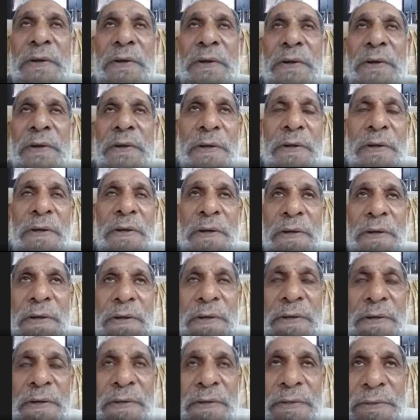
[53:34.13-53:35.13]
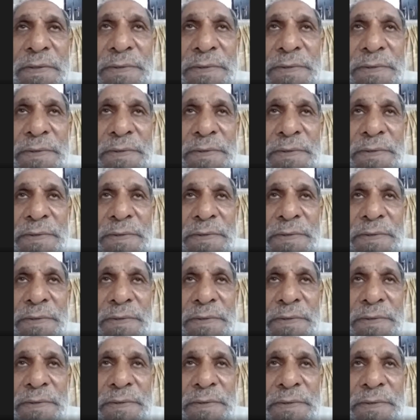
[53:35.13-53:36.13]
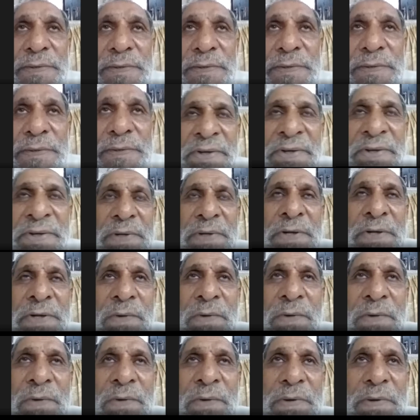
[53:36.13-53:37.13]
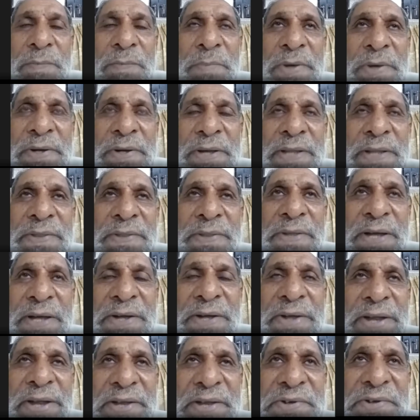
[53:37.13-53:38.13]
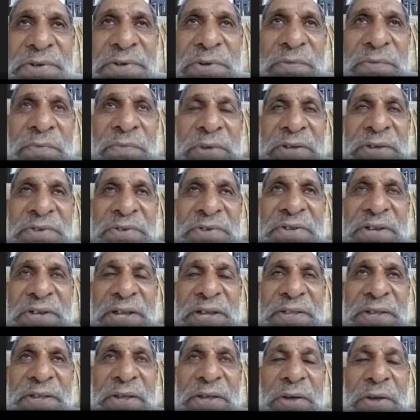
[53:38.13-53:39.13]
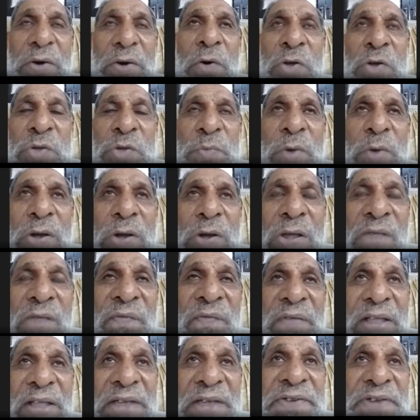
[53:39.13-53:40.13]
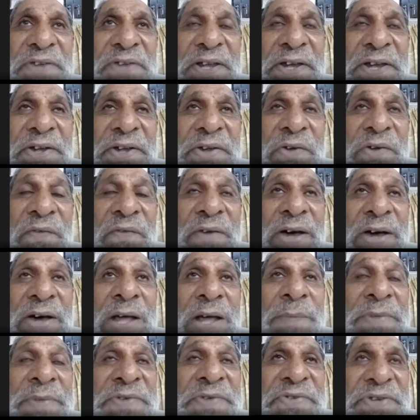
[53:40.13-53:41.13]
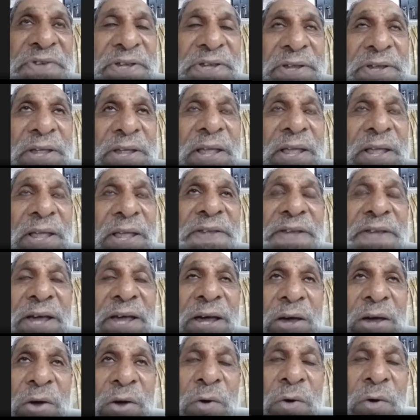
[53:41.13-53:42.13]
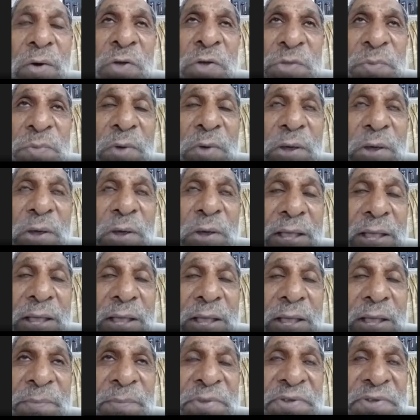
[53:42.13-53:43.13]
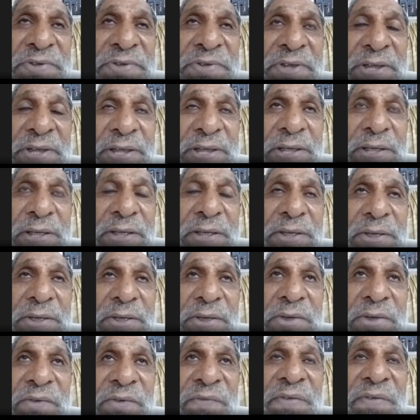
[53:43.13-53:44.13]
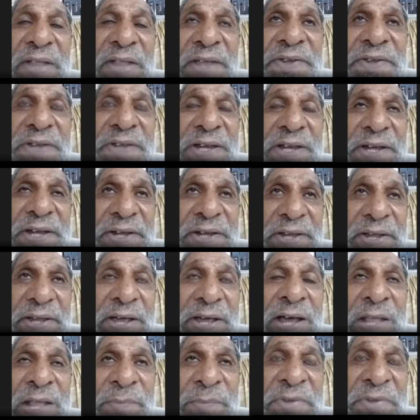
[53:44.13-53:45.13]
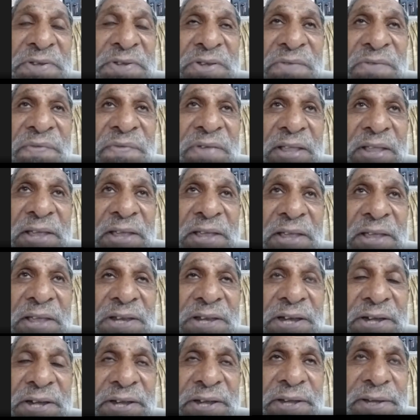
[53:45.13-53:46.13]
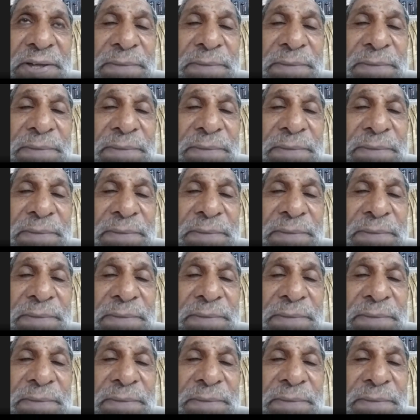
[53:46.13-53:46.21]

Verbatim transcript: uh, I will tell you later on, but in that test, we see the osmolar fragility of RBC. Yeah, osmolar RBC fragility, RBC fragility,